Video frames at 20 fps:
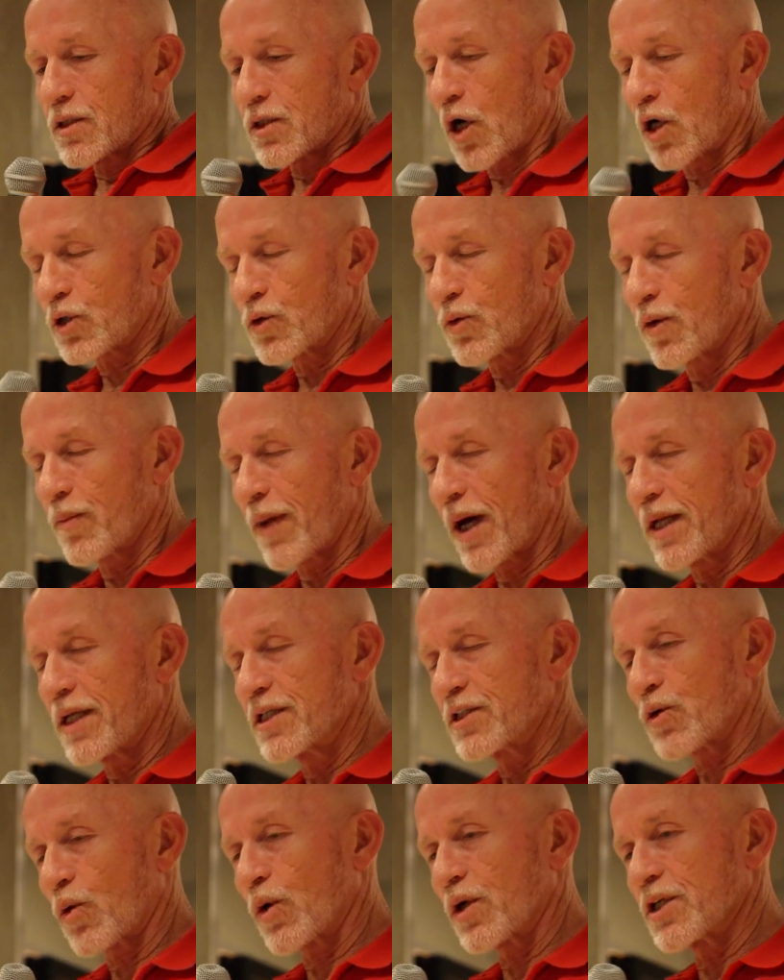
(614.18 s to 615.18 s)
talked to me about
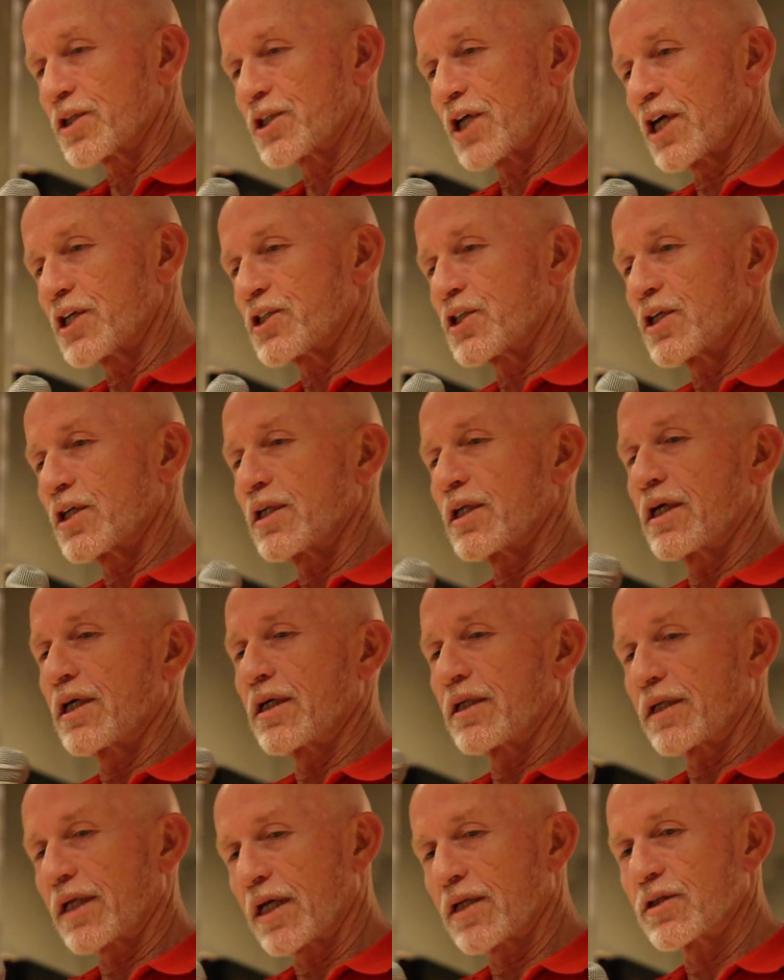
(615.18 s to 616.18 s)
his organization
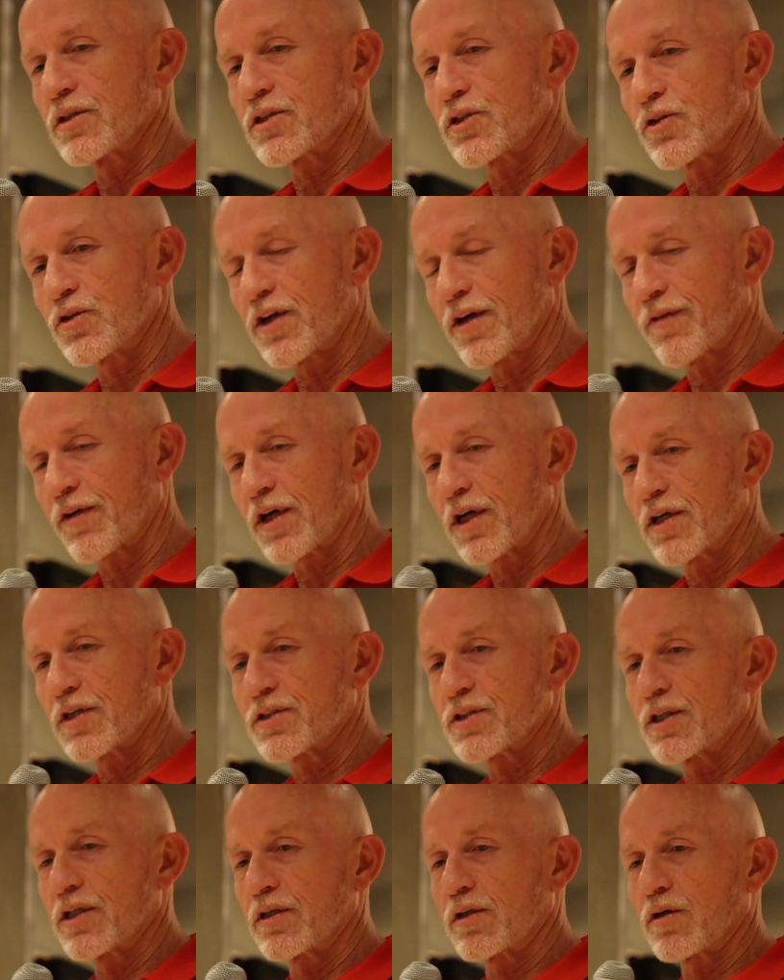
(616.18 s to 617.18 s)
and getting
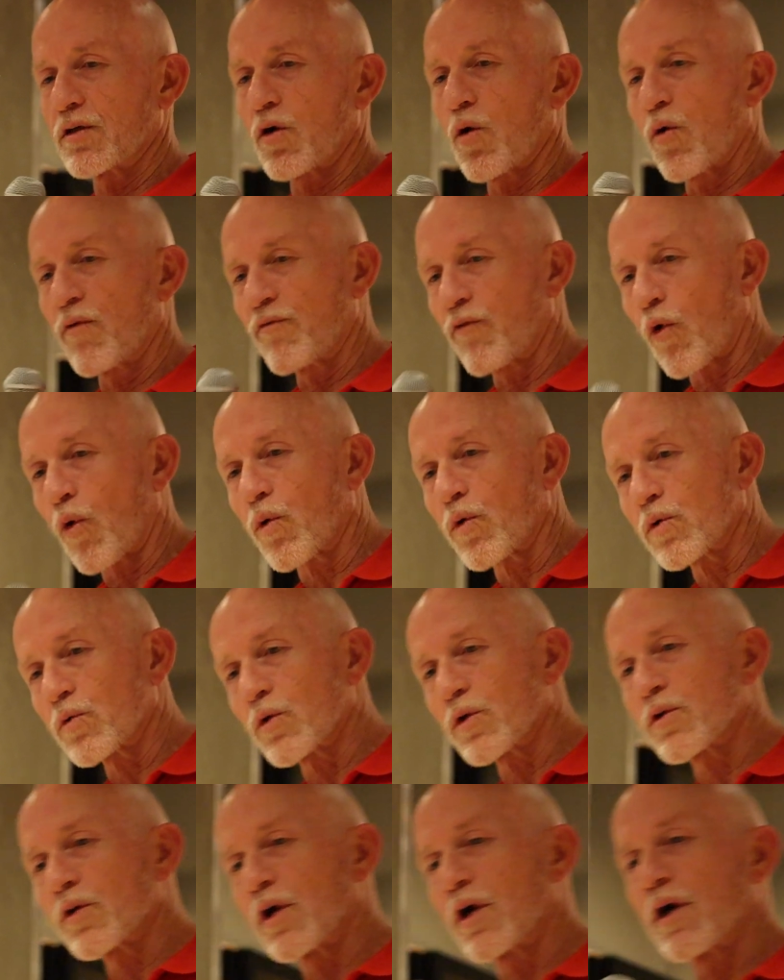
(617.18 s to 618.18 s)
certificates and going forward
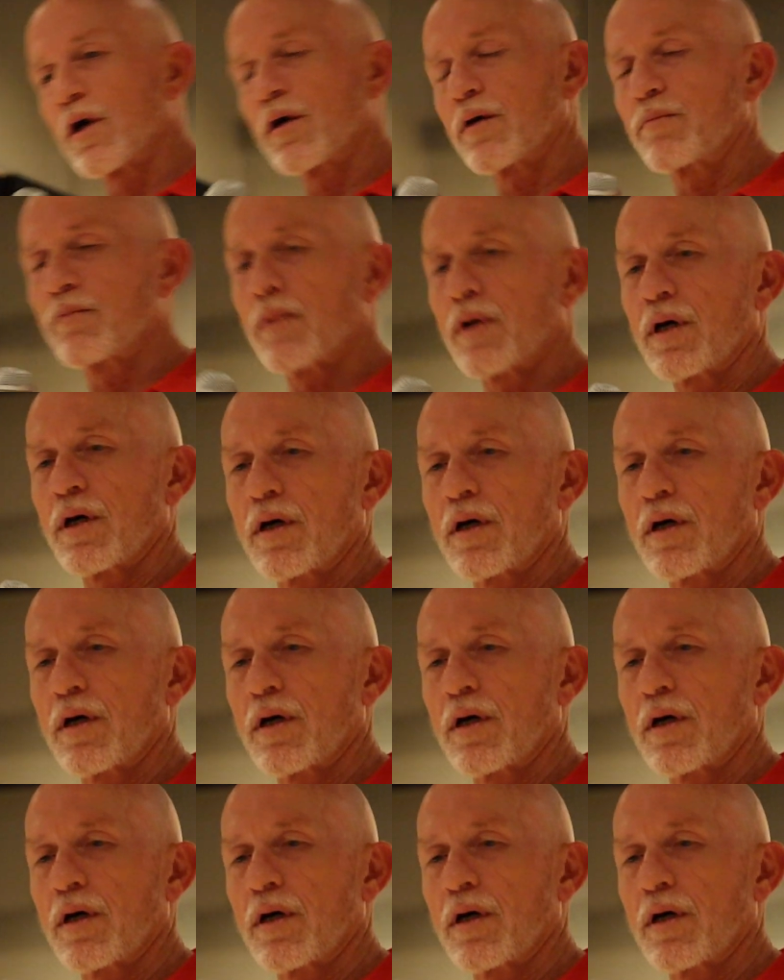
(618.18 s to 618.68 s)
with